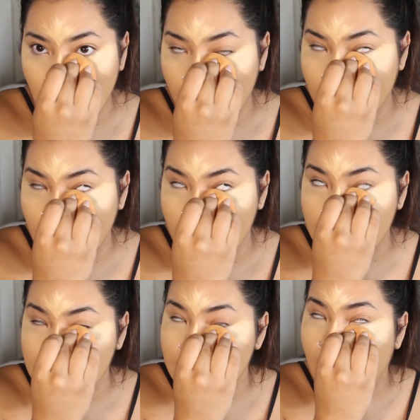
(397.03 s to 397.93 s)
Like it
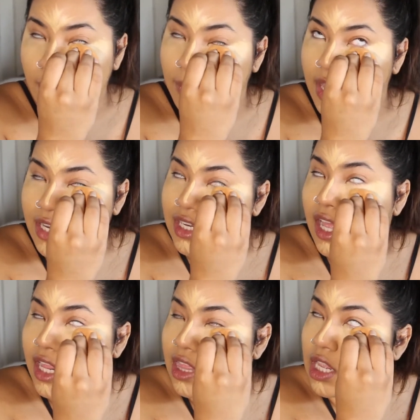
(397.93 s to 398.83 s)
does not blend
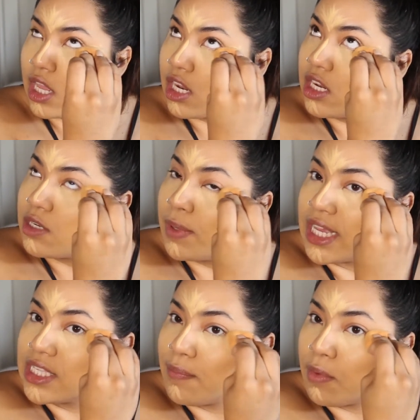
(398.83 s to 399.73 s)
anything and it
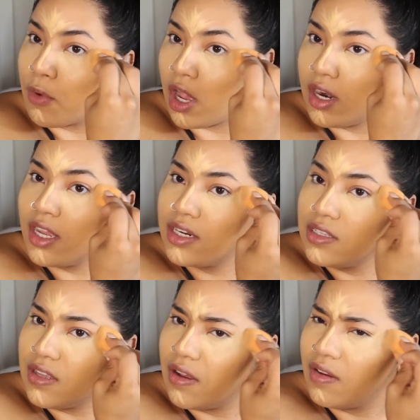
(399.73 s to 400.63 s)
picks up the product.
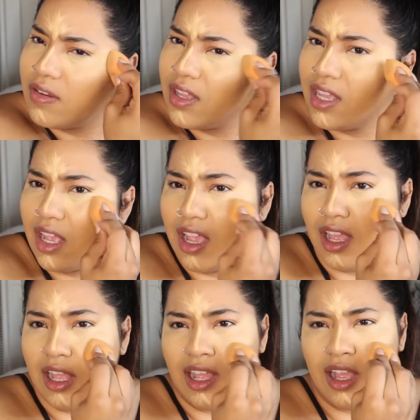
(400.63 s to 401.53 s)
So
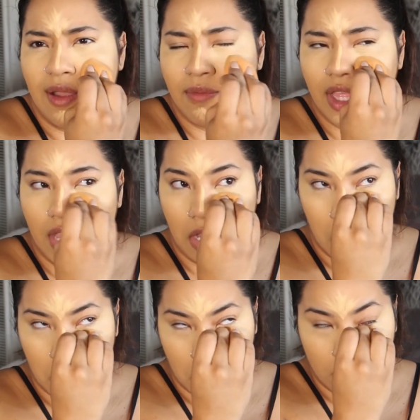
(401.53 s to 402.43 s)
I'm like,
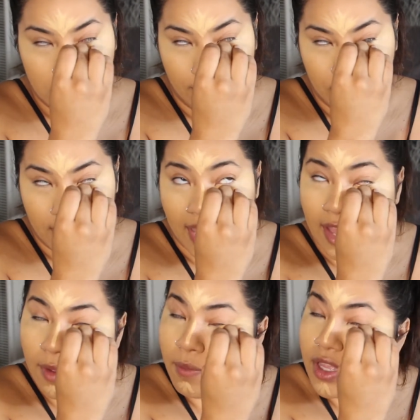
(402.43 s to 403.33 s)
I don't know what's up with
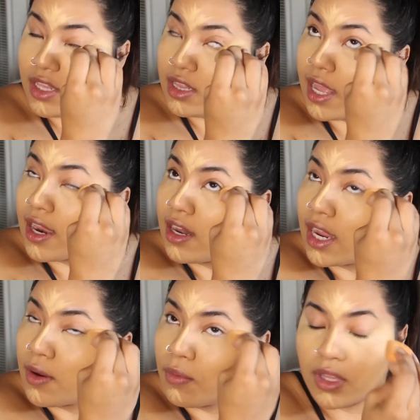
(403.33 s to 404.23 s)
that, but that
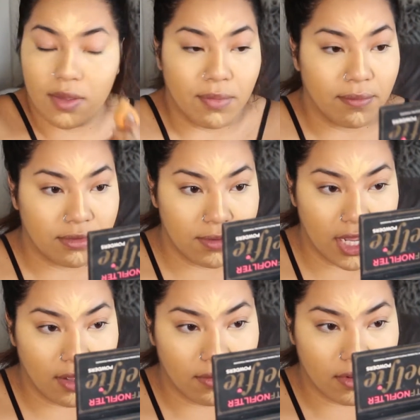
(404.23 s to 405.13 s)
like really bummed me
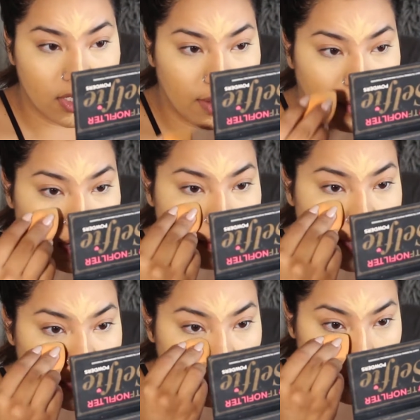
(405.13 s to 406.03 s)
out because I bought a
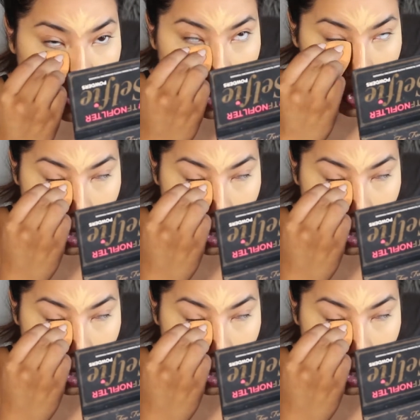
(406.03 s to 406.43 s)
brand new one.